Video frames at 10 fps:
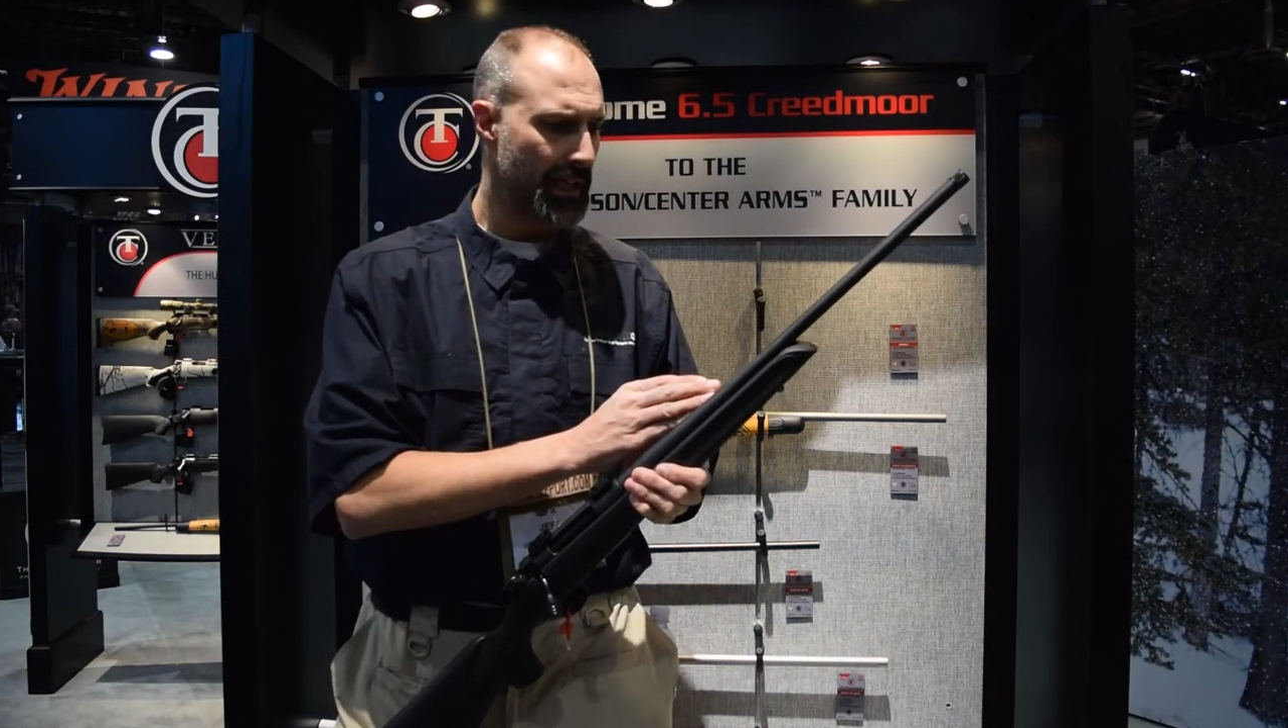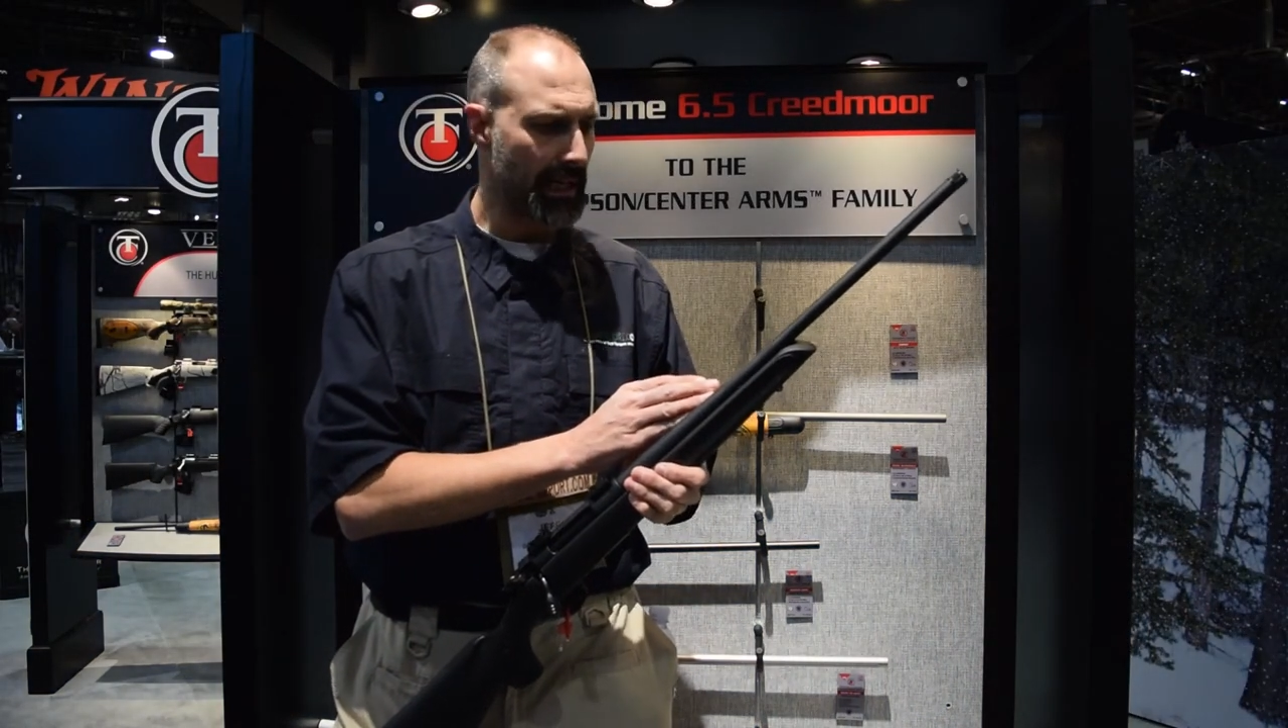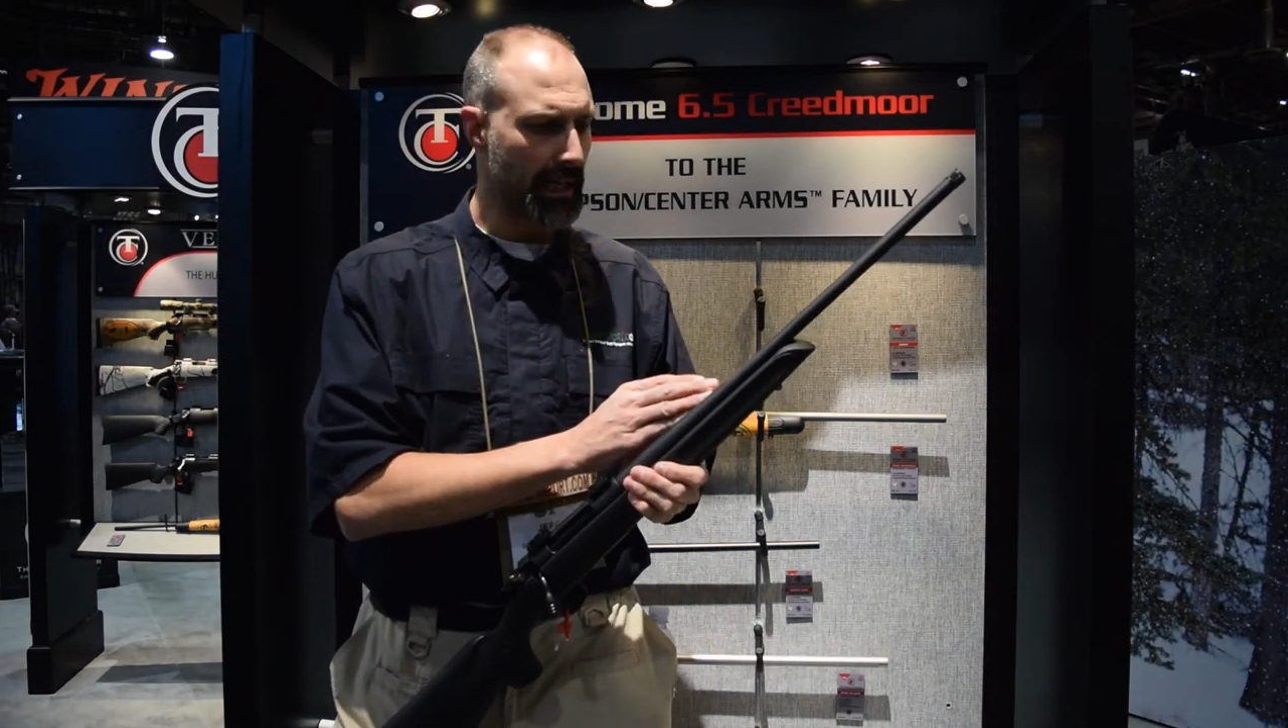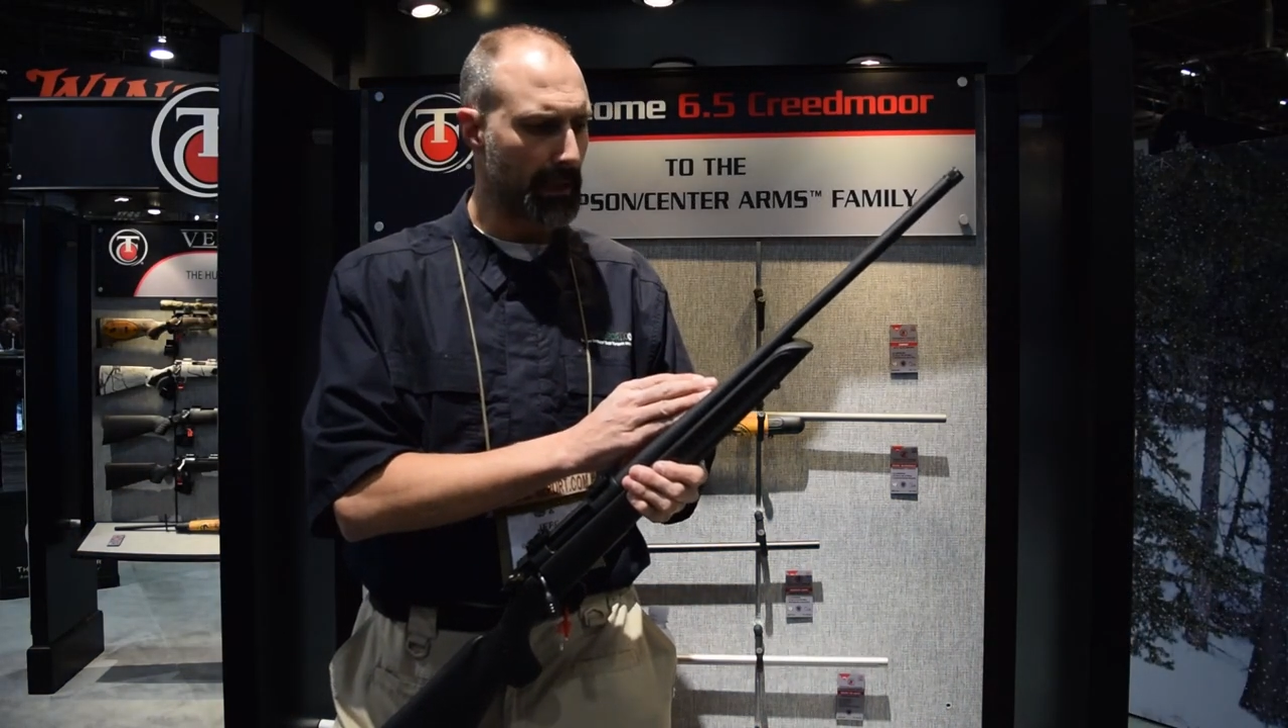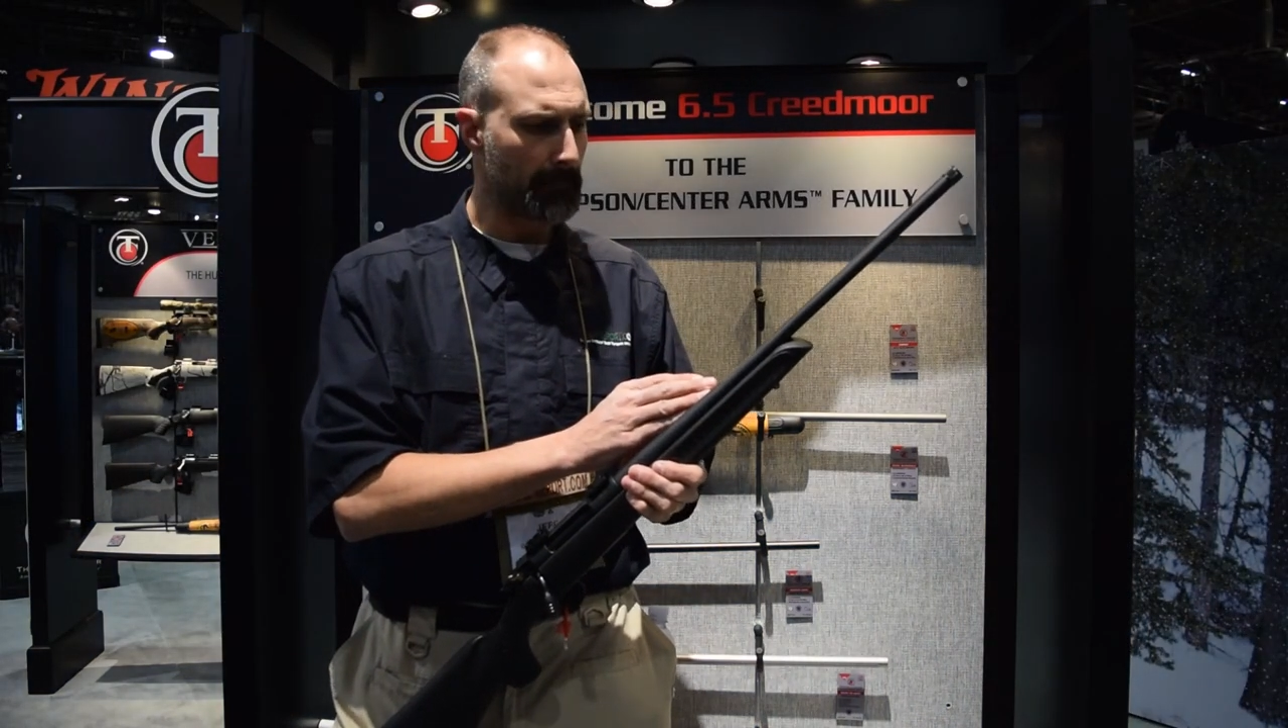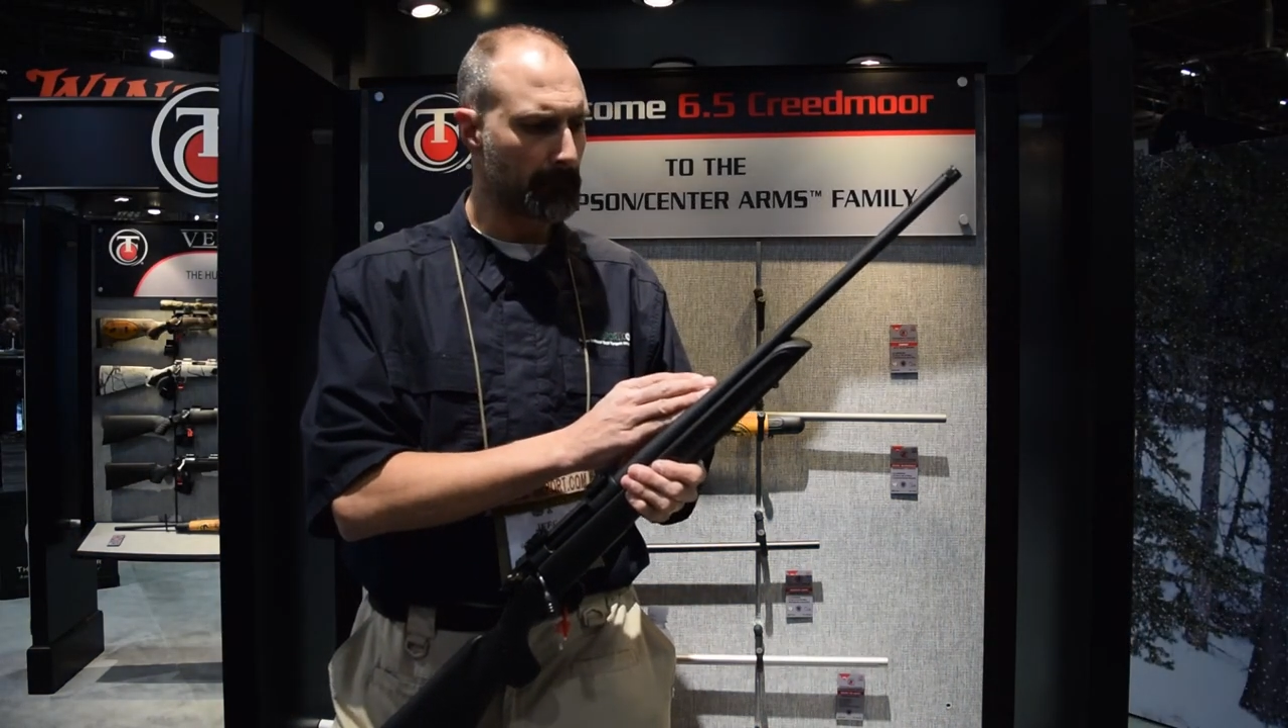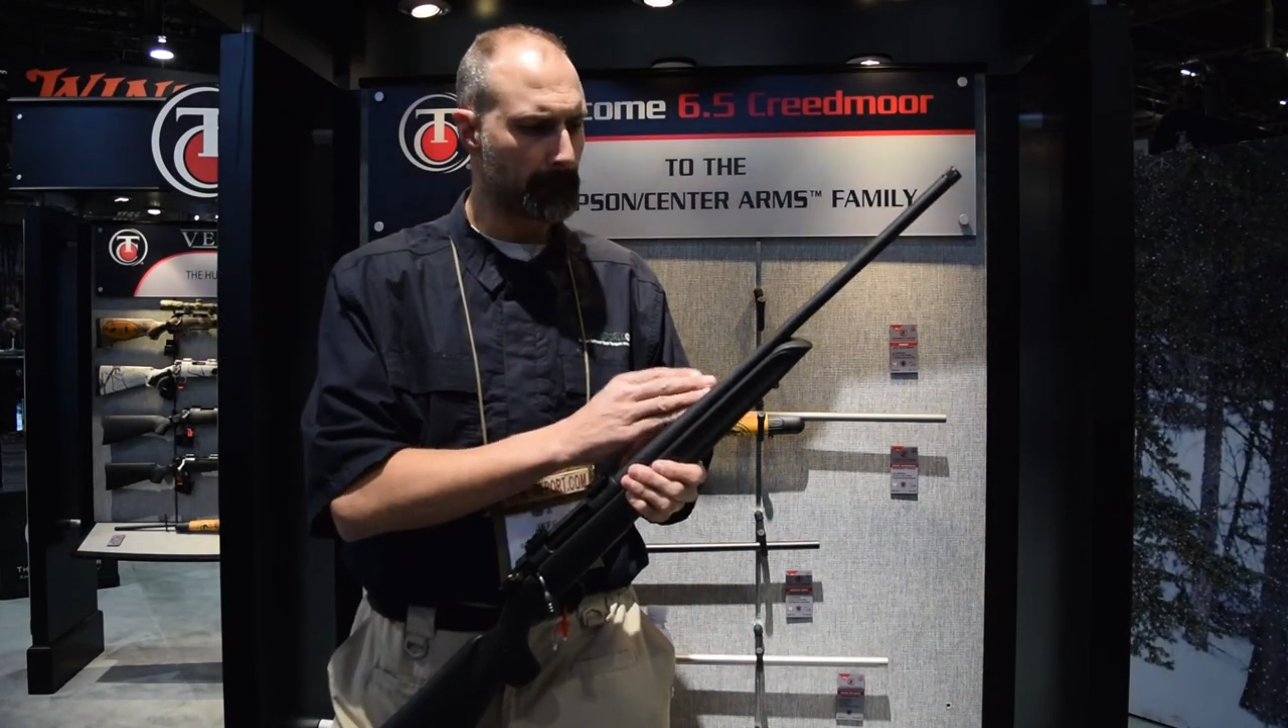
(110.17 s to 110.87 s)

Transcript: Um,